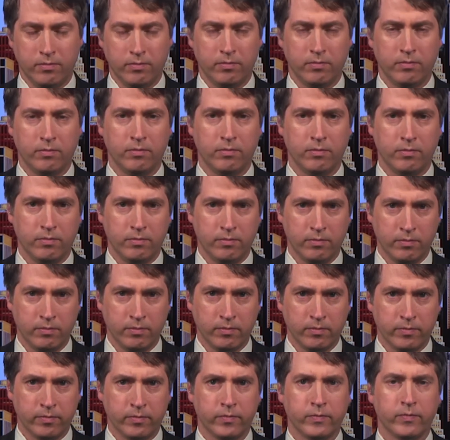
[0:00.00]
in terms of
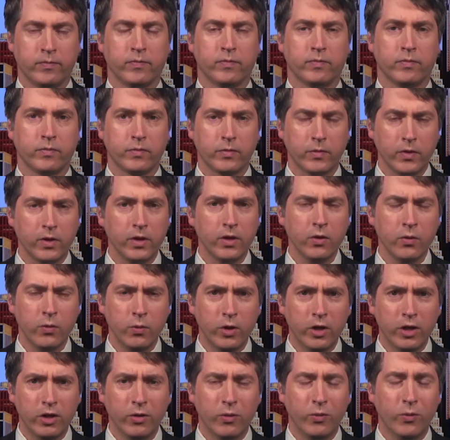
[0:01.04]
casualties?
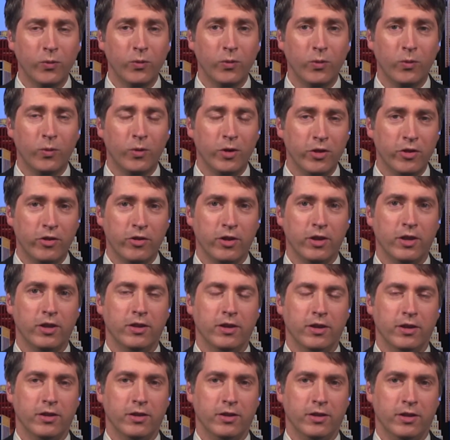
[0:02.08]
Well, one thing
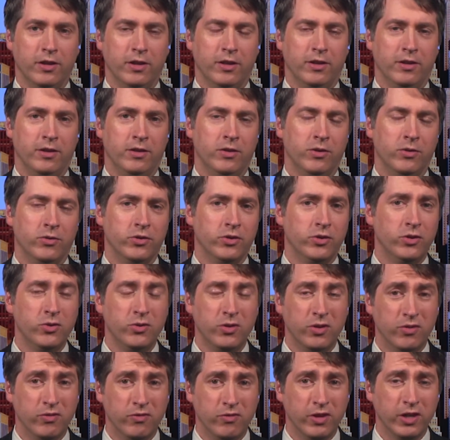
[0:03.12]
that, you know, was a
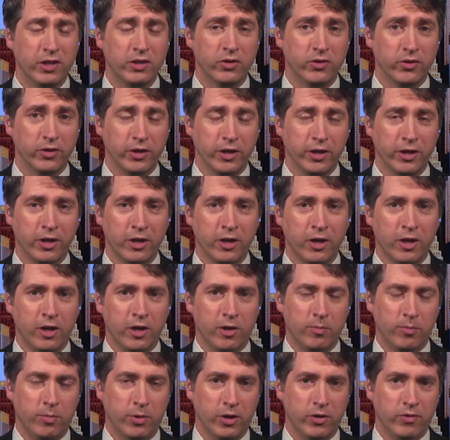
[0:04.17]
Union victory,
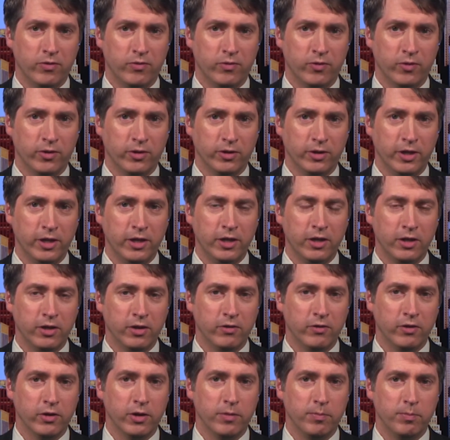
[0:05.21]
but for Lincoln,
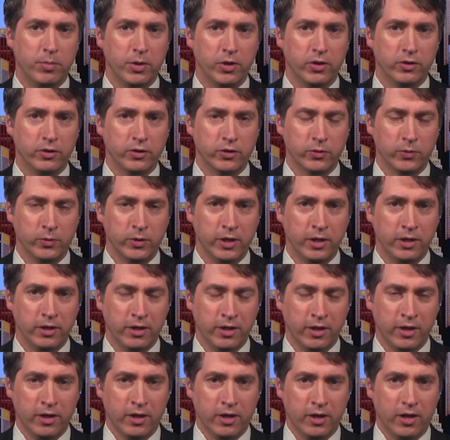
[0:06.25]
a very bittersweet
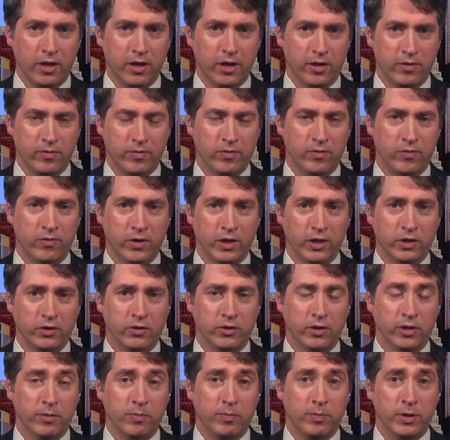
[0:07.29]

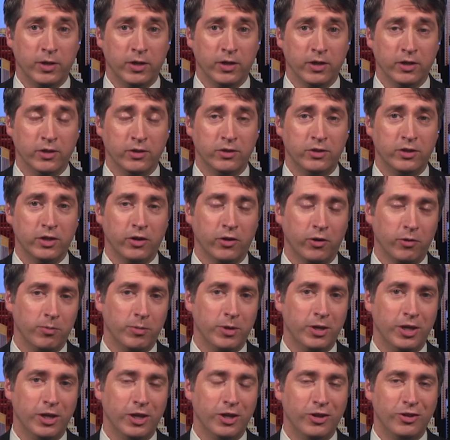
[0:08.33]
victory, because General
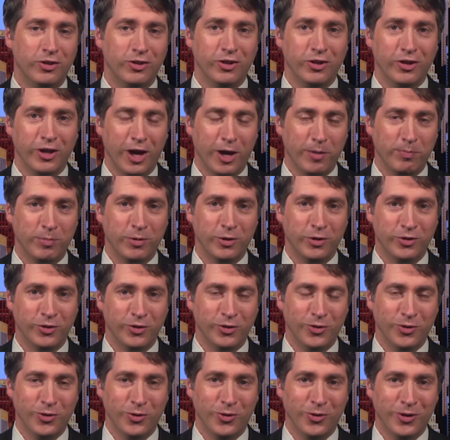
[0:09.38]
Meade did not
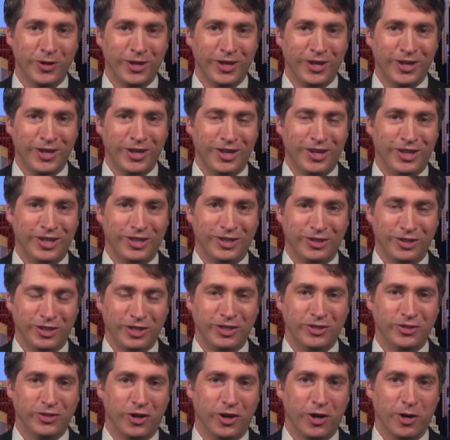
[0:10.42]
pursue
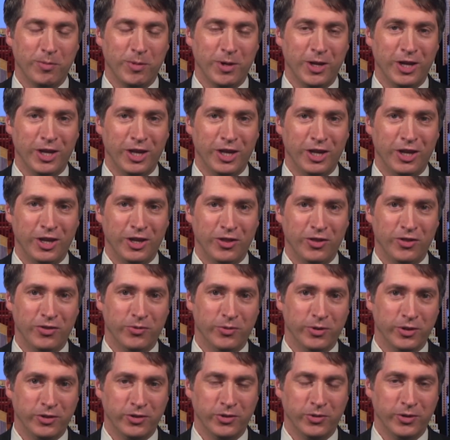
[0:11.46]
Lee's army in the
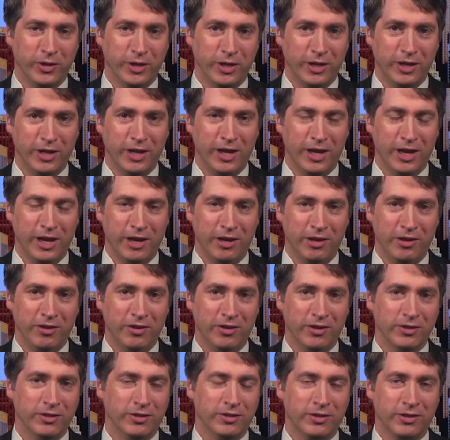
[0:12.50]
retreat. And
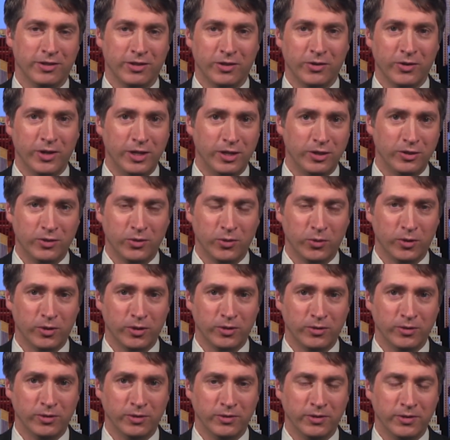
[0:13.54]
there's a great
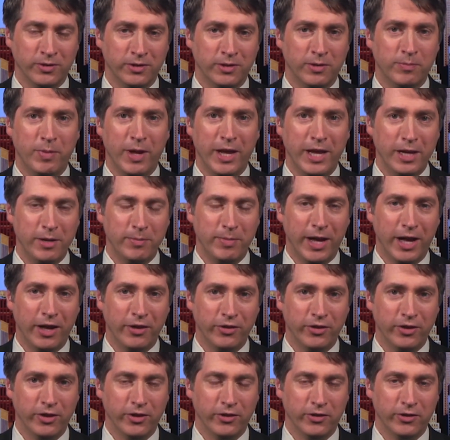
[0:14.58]
historical debate
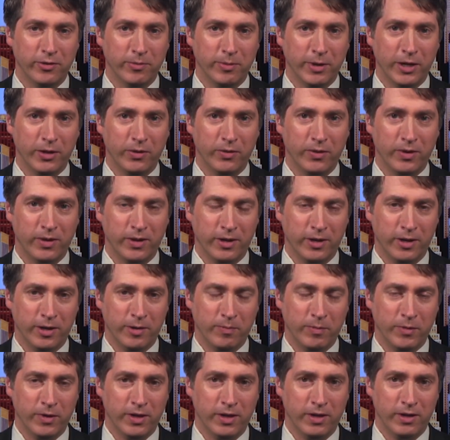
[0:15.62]
about this, about
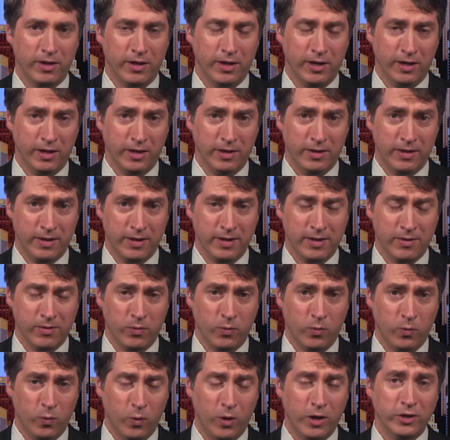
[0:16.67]
and
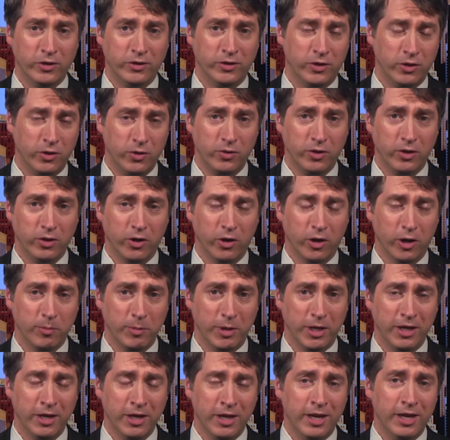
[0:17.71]
was the Union
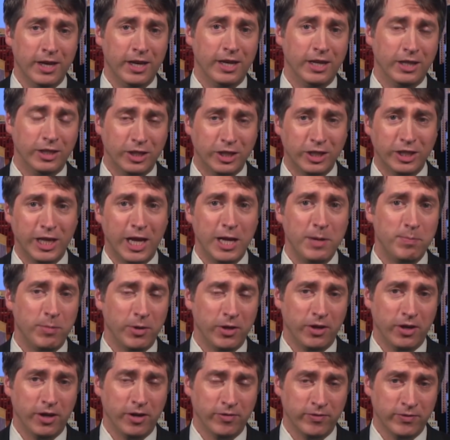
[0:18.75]
Army in shape
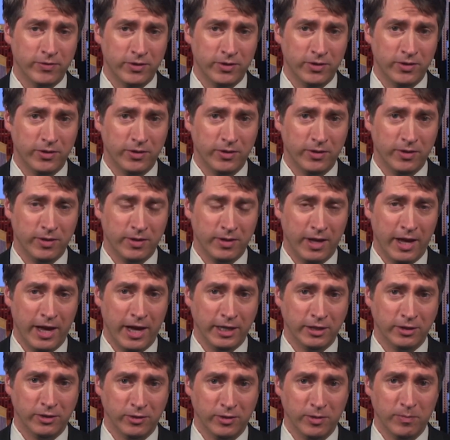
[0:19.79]
enough to
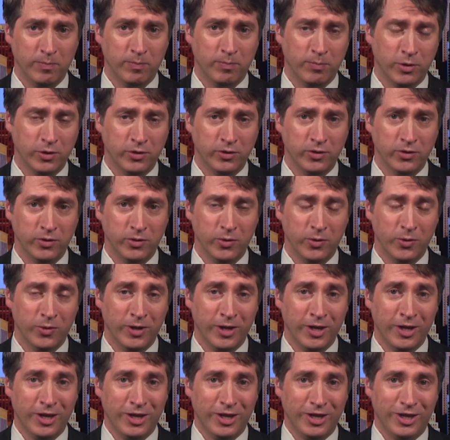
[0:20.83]
actually pursue
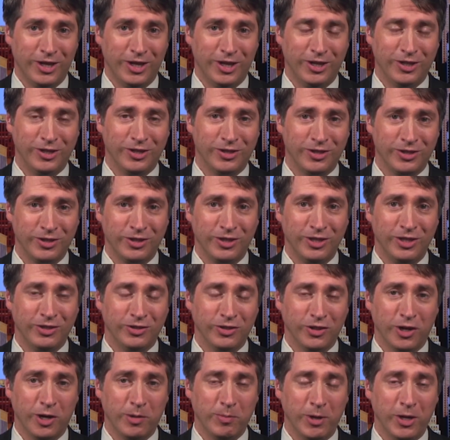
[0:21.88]
Lee's
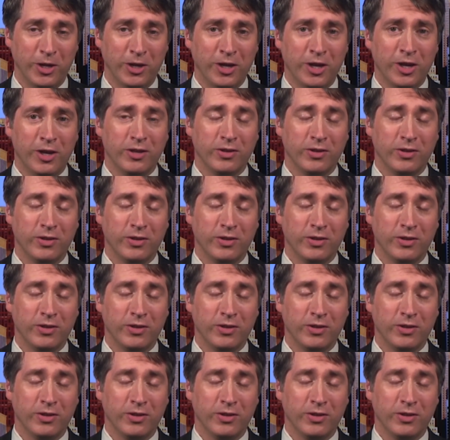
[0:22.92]
army.